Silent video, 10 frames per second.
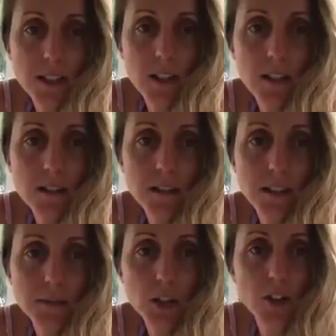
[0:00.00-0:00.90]
here.
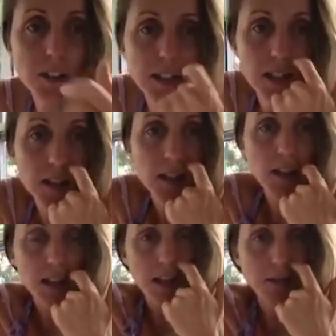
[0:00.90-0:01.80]
Yep, totally.
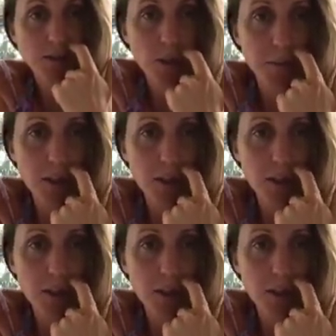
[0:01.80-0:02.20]
It keeps throwing